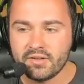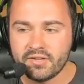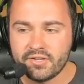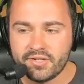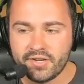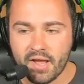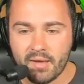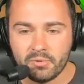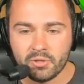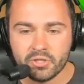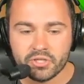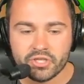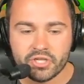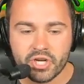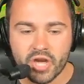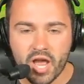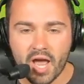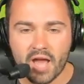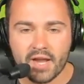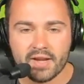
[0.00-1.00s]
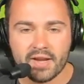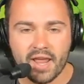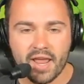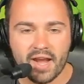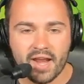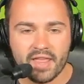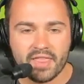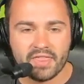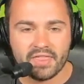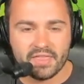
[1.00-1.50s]
double shot,
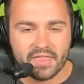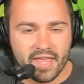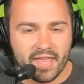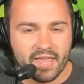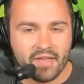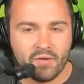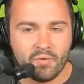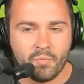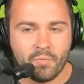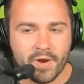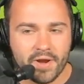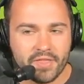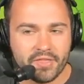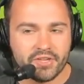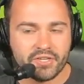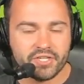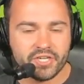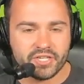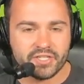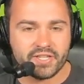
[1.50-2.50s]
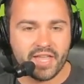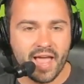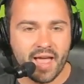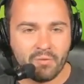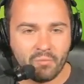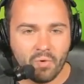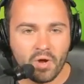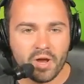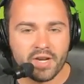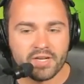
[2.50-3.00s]
and I think with just
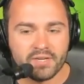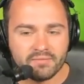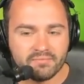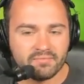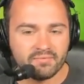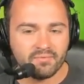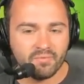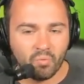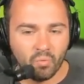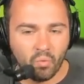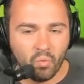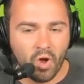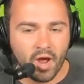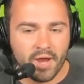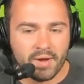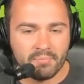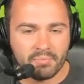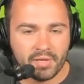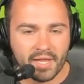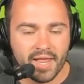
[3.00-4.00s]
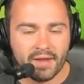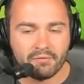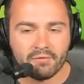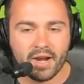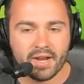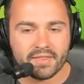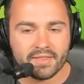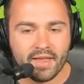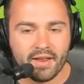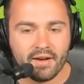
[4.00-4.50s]
that one play
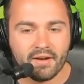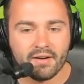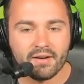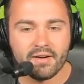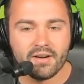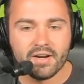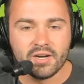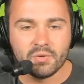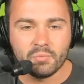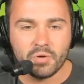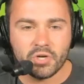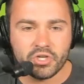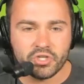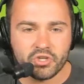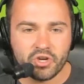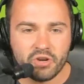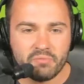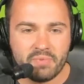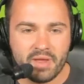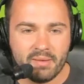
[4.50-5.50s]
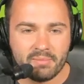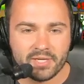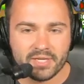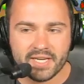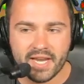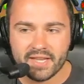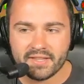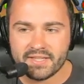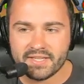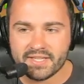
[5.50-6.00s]
right there, we should be able to
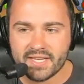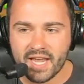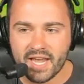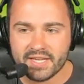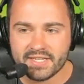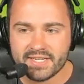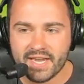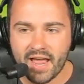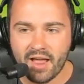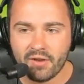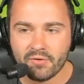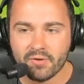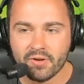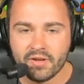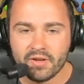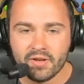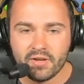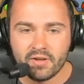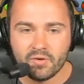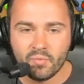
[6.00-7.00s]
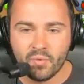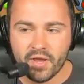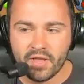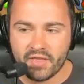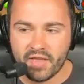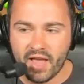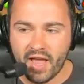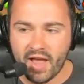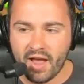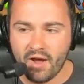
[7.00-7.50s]
take these guys down
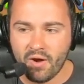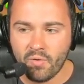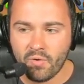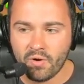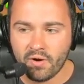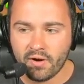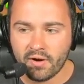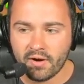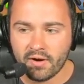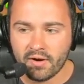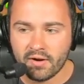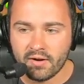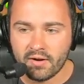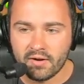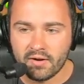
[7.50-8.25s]
with our